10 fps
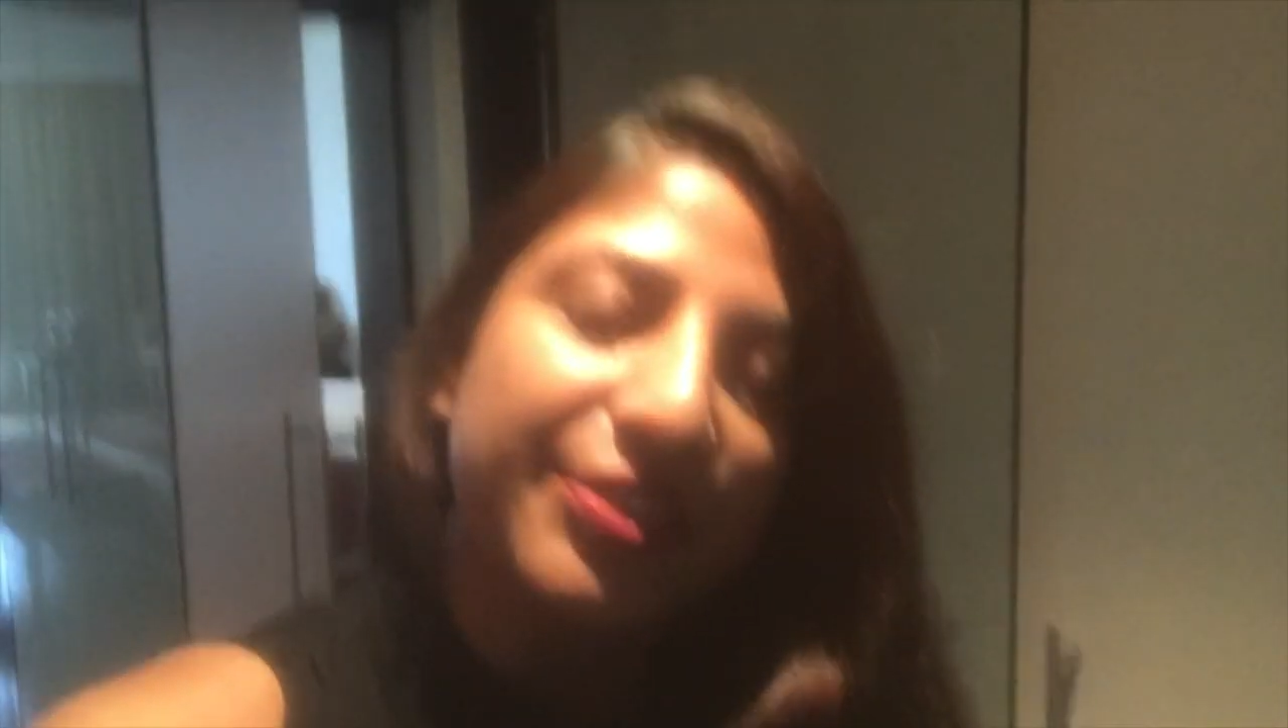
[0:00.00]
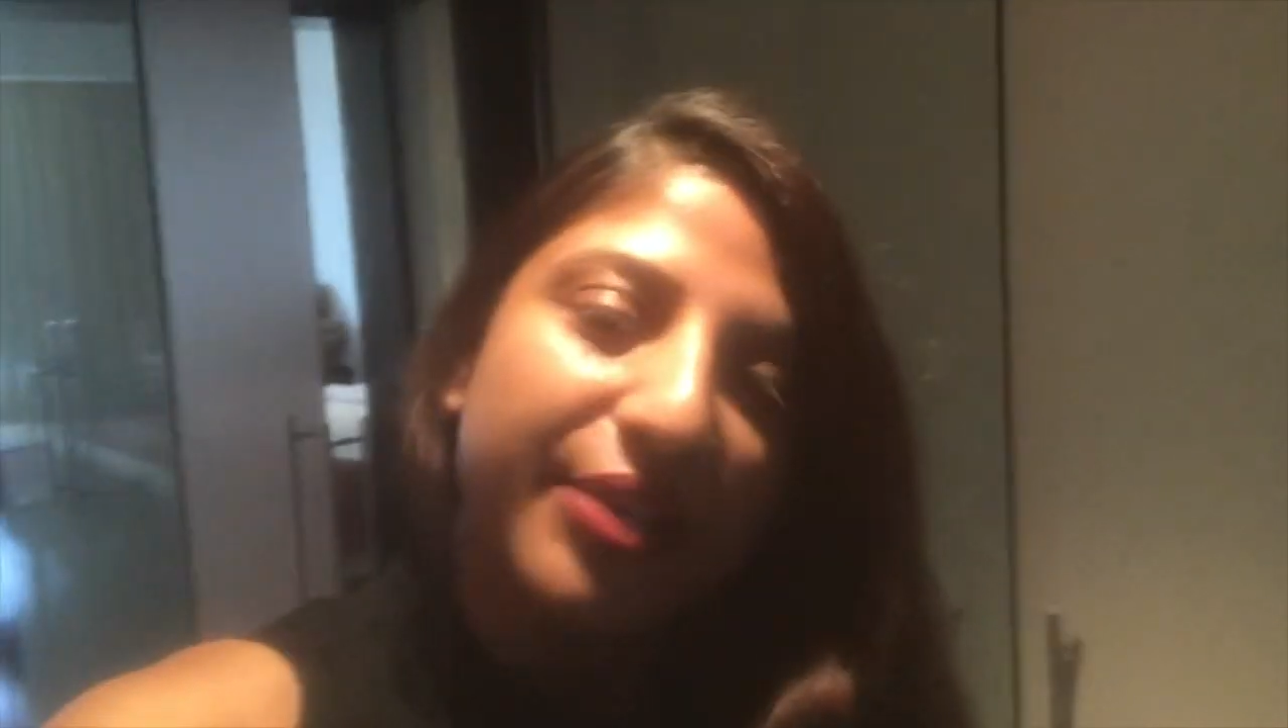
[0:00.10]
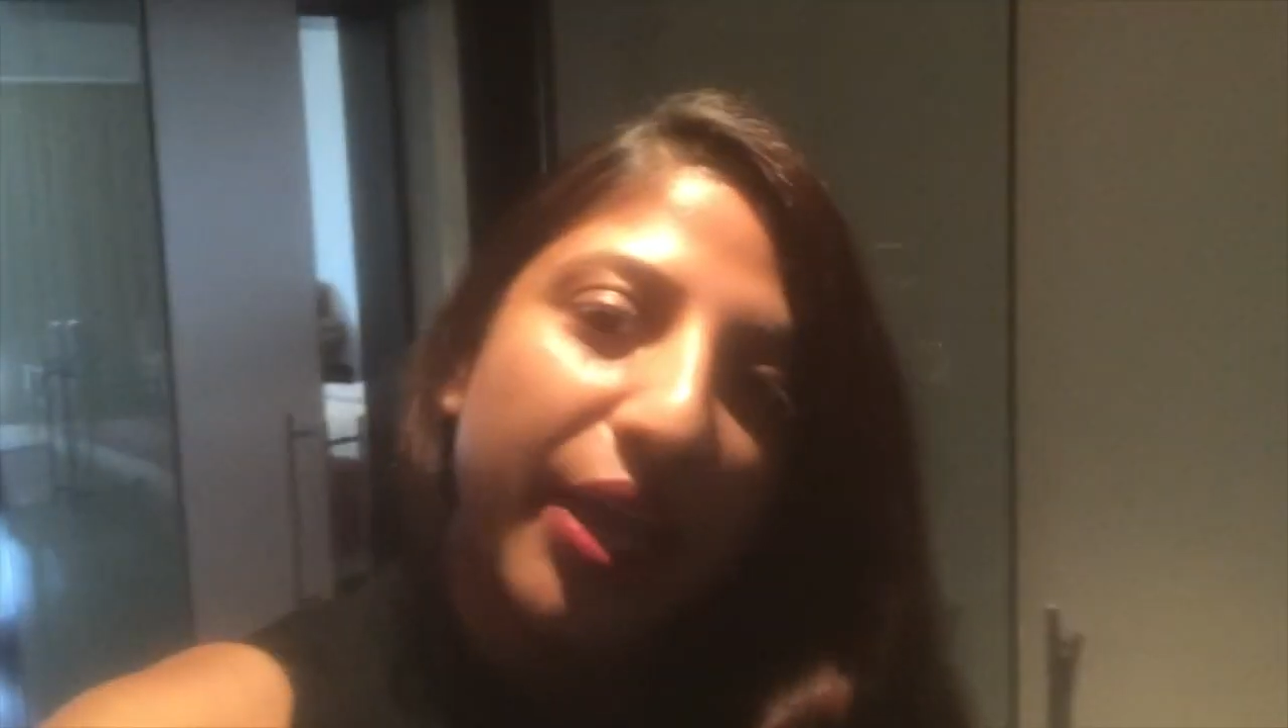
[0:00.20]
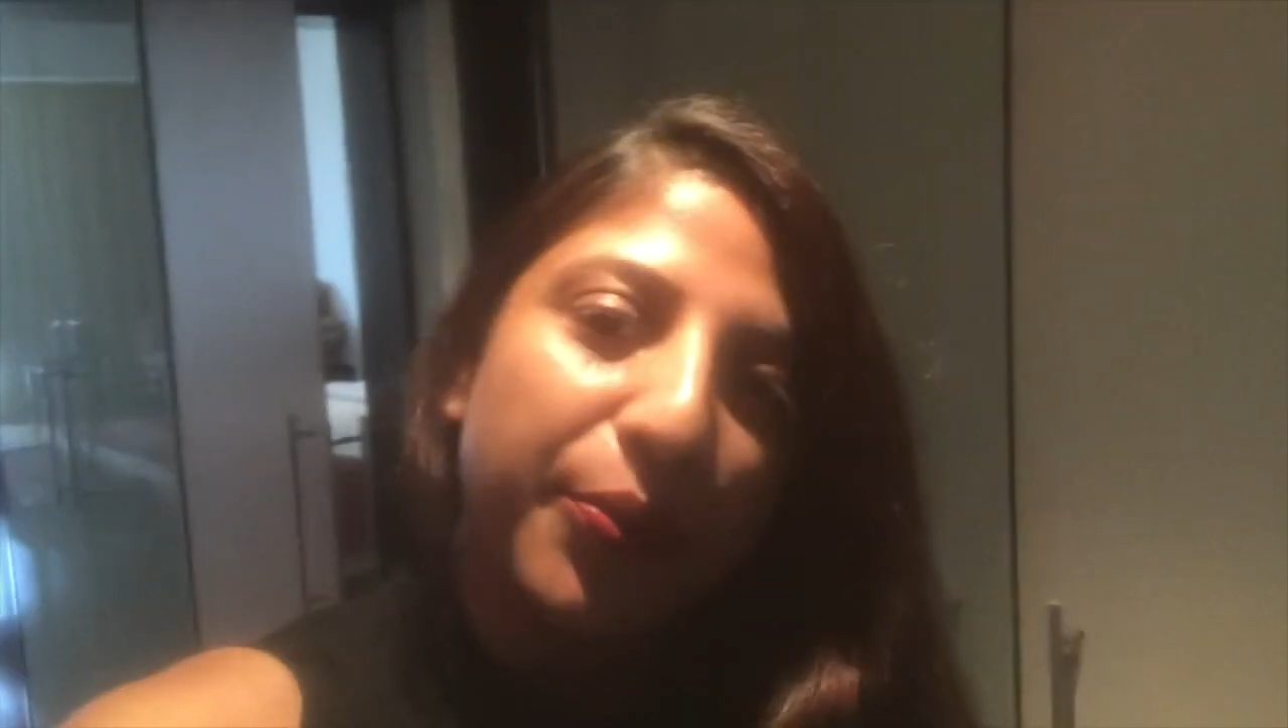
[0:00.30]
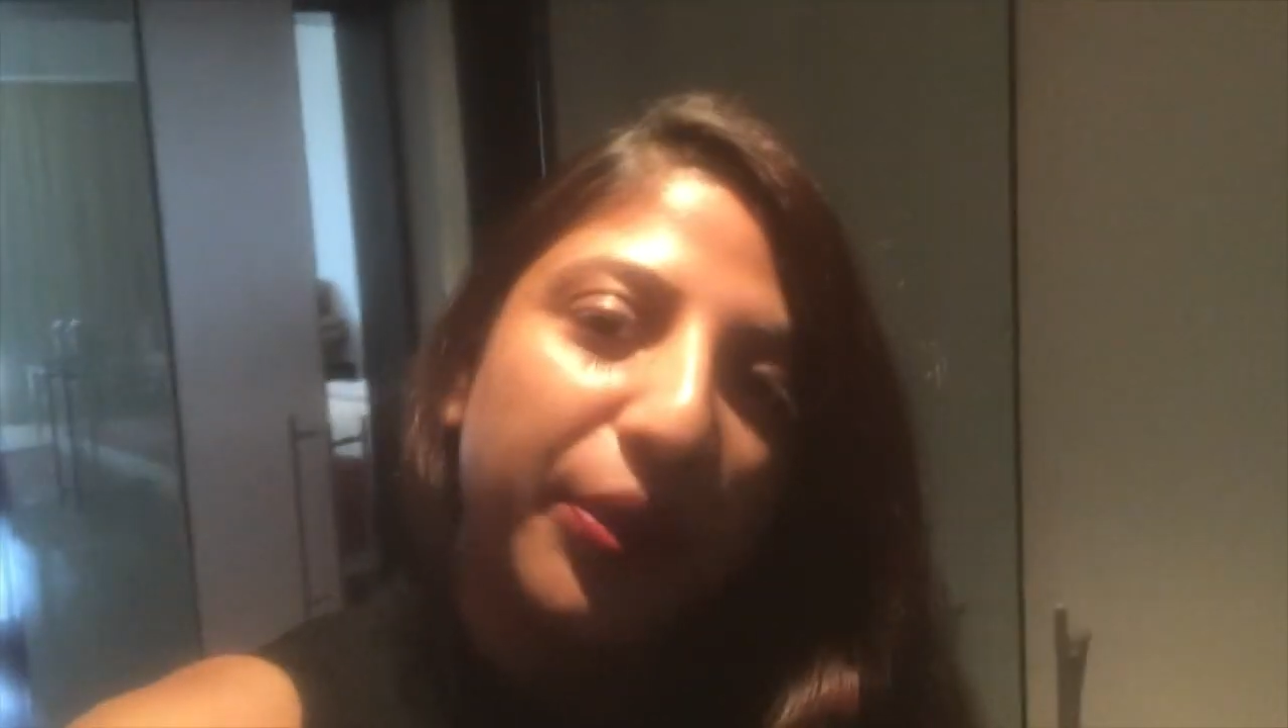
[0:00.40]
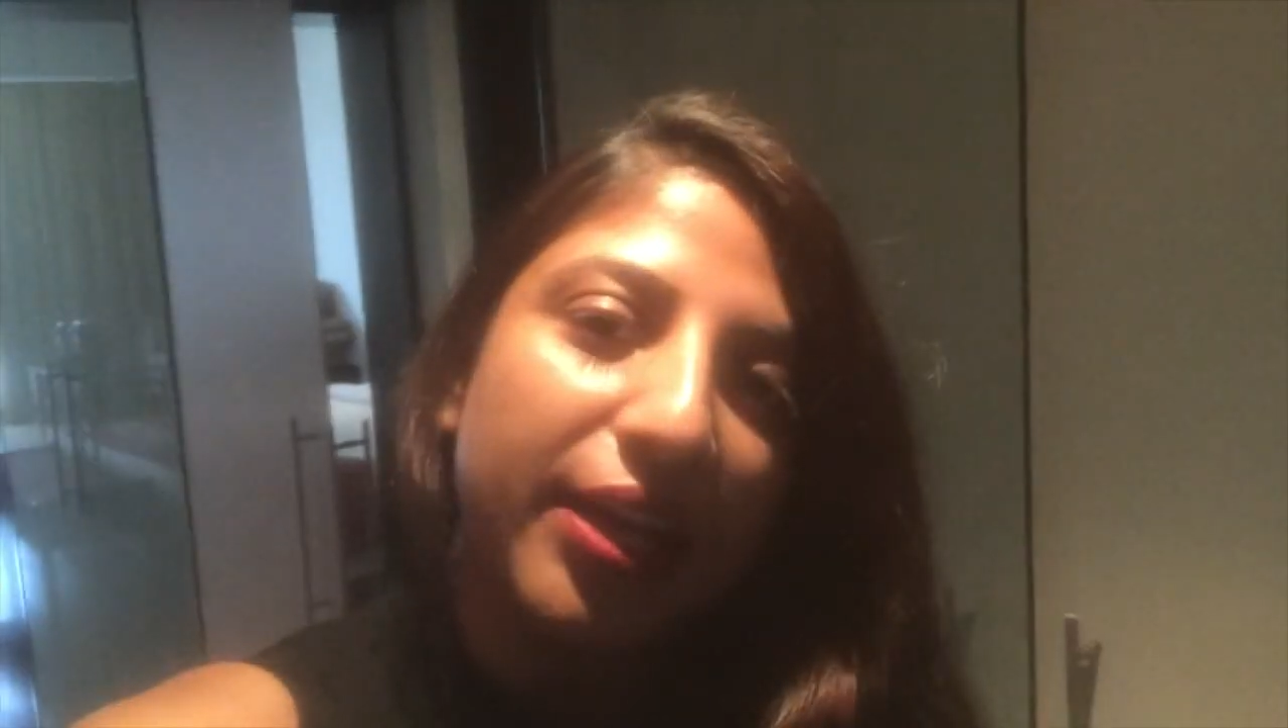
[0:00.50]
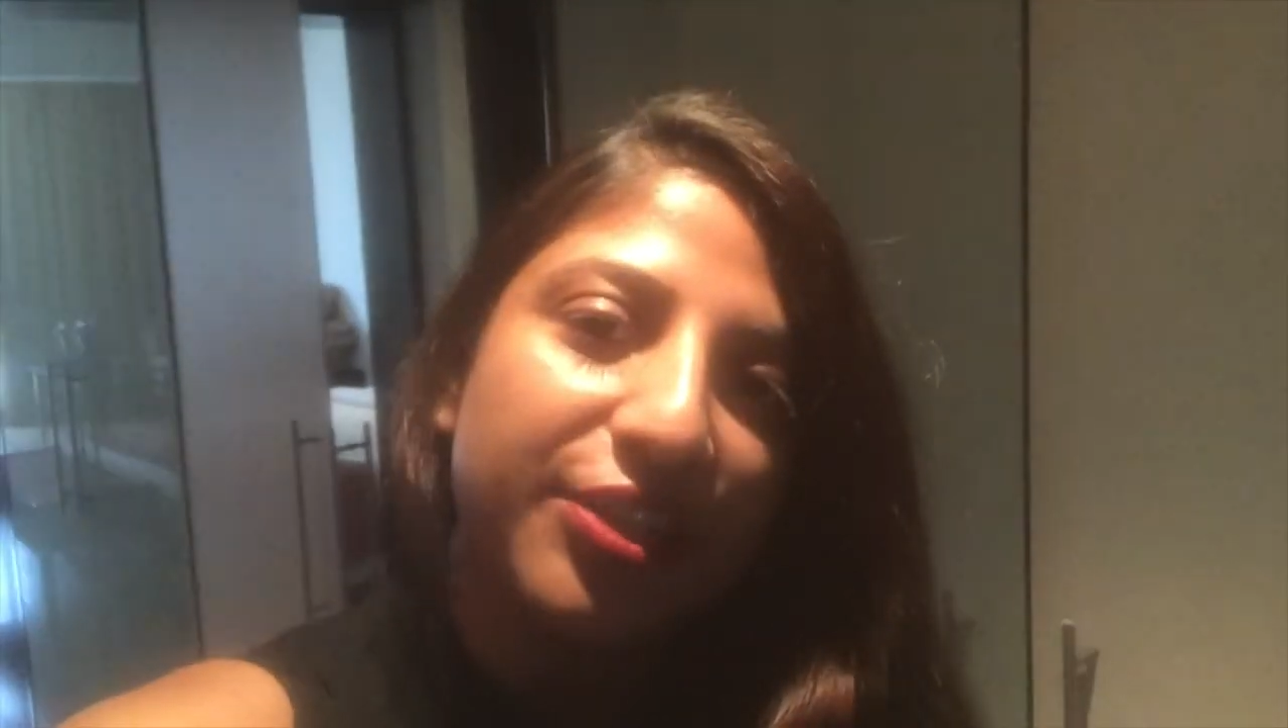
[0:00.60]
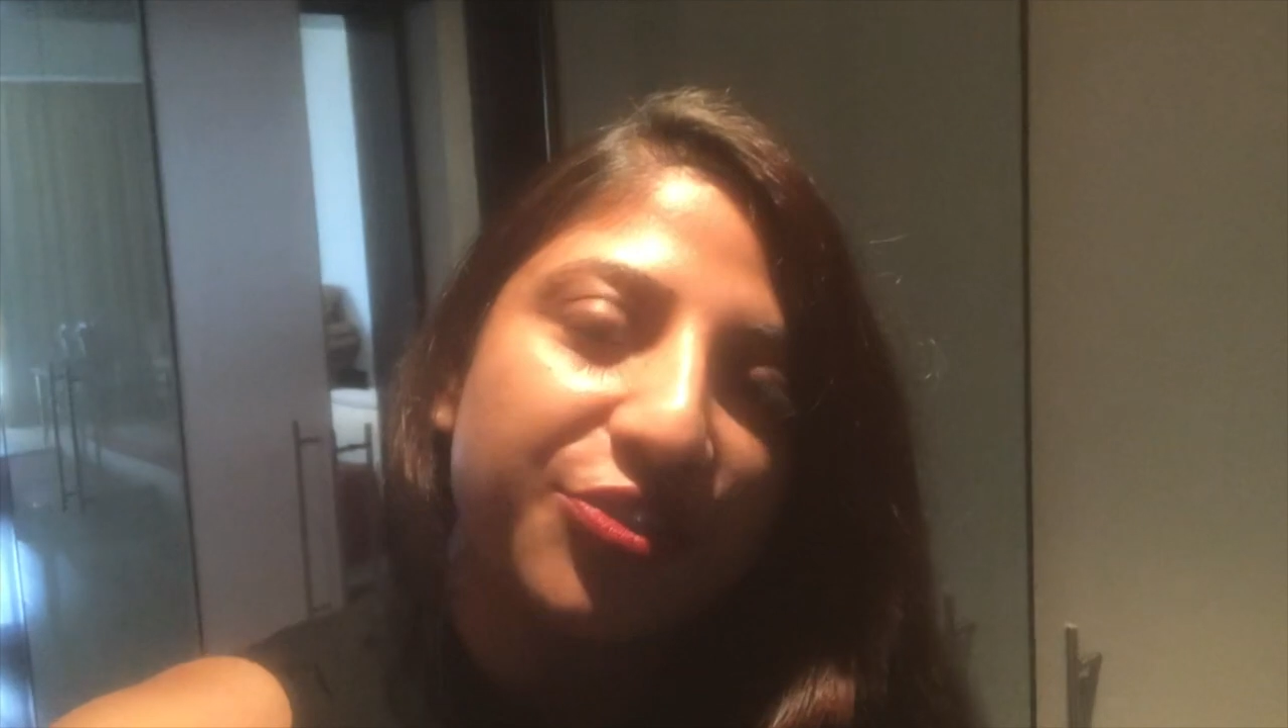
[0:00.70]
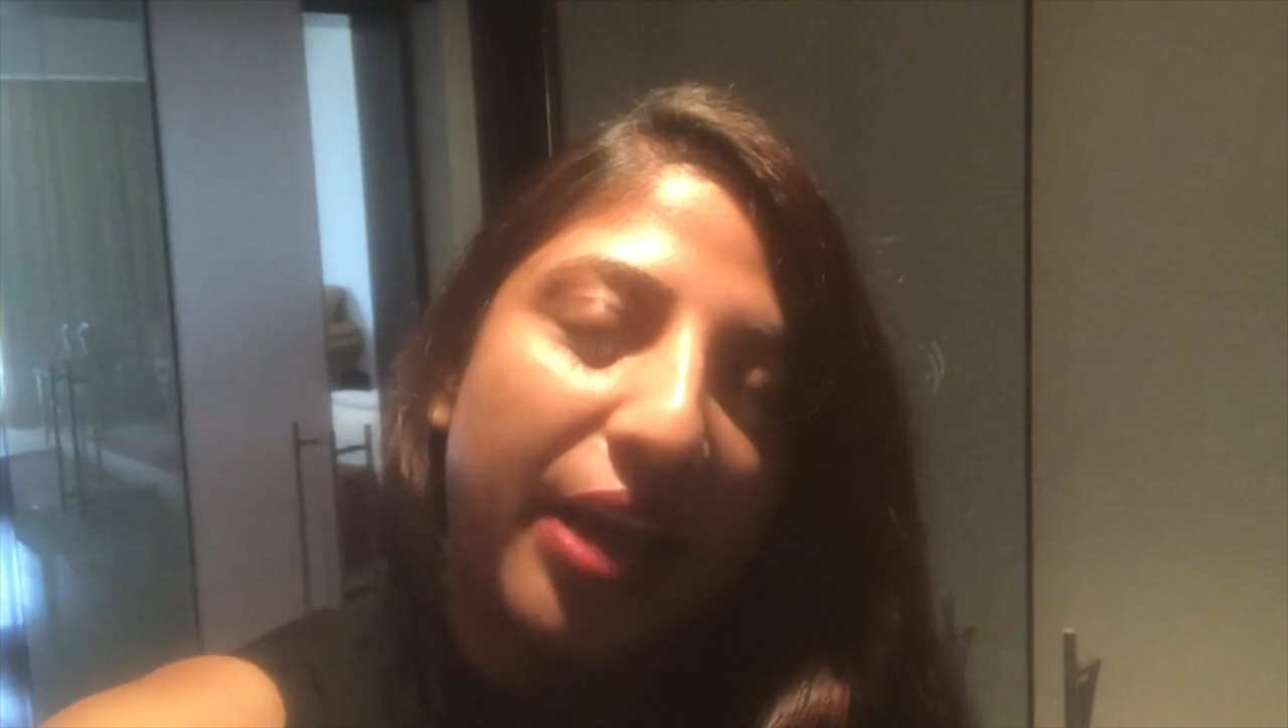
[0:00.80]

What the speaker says: today we are